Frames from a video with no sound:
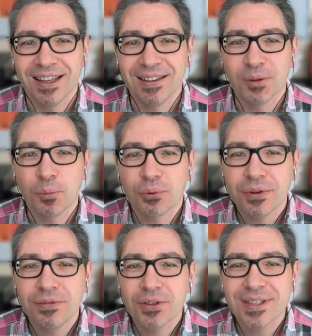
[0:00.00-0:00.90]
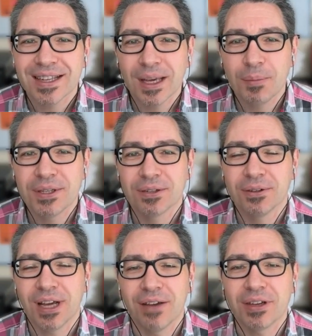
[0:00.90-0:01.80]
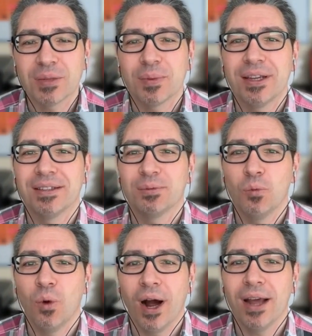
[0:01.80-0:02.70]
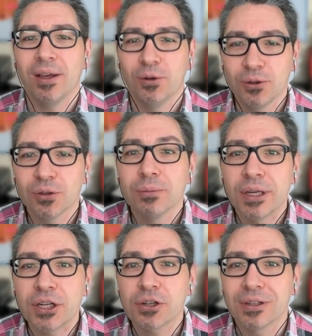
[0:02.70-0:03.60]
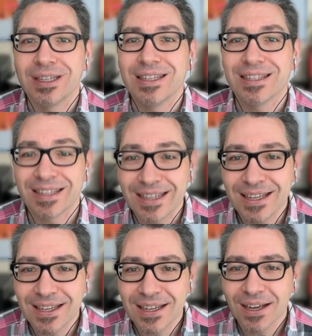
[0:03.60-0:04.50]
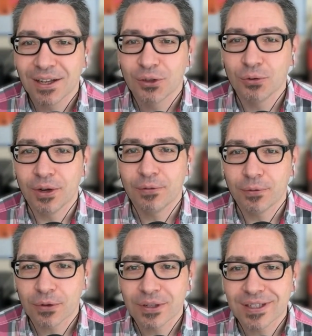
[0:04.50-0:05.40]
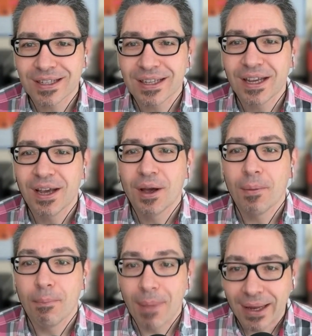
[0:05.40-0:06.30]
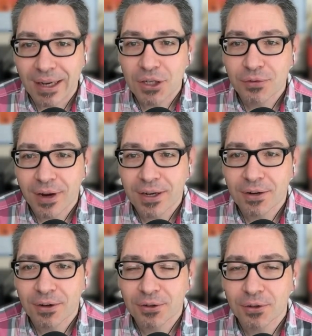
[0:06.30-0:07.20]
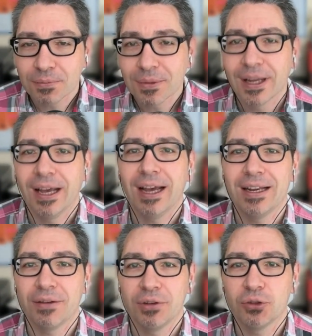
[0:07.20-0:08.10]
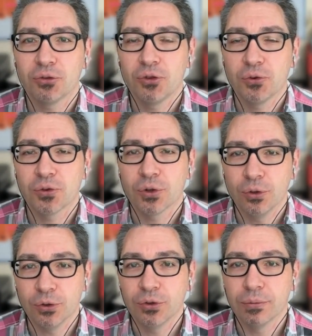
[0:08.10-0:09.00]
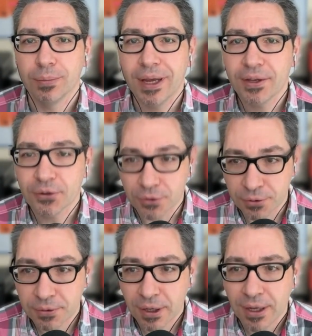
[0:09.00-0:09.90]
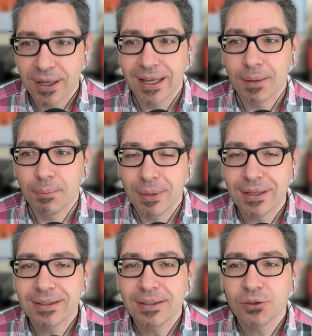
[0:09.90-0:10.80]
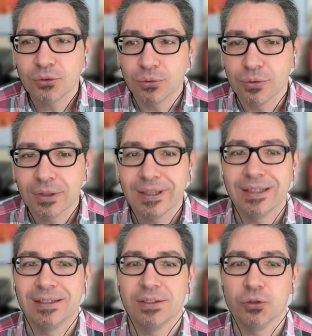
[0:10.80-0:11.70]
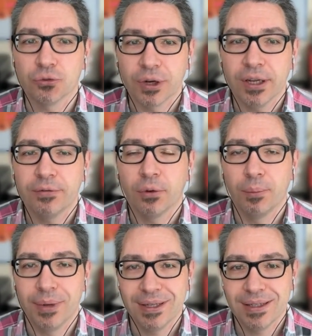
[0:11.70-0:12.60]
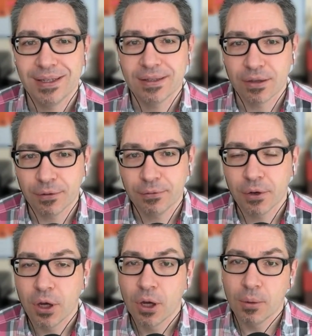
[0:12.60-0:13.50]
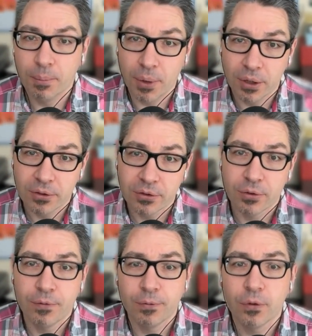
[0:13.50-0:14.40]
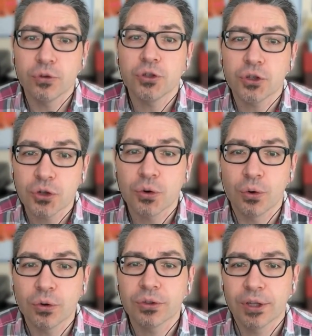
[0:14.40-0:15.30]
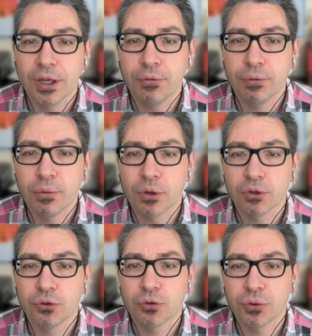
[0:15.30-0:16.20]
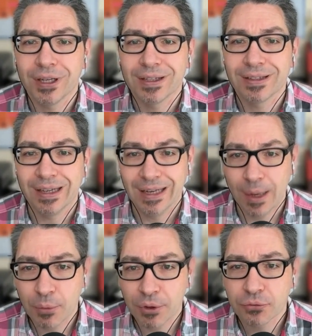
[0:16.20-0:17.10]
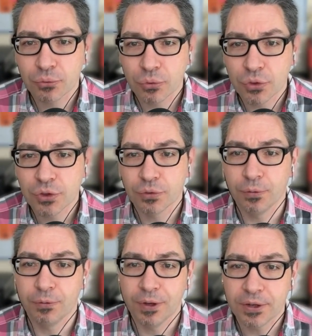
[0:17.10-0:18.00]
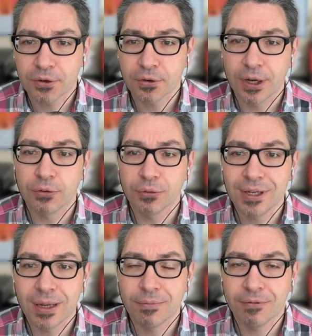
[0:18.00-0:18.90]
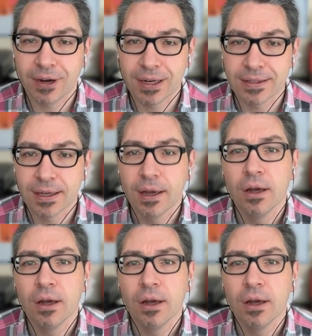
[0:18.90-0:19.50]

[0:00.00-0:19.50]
In the previous episode, I've explained why automation is key to effortlessly manage file clutter, and I've introduced Automator, a built in tool that is great for basic stuff but falls short if we want to create elaborate rules to filter and rename files